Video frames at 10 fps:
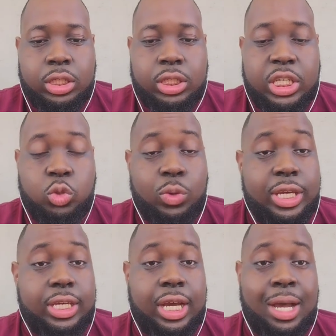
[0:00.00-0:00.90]
this
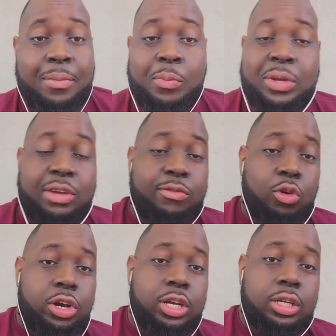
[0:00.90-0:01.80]
week, um, I'm going to be in
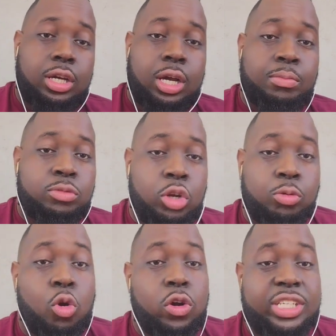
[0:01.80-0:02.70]
Florida. Um, you know,
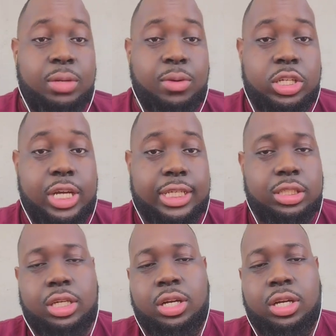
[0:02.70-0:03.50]
going to see Lamar Jackson.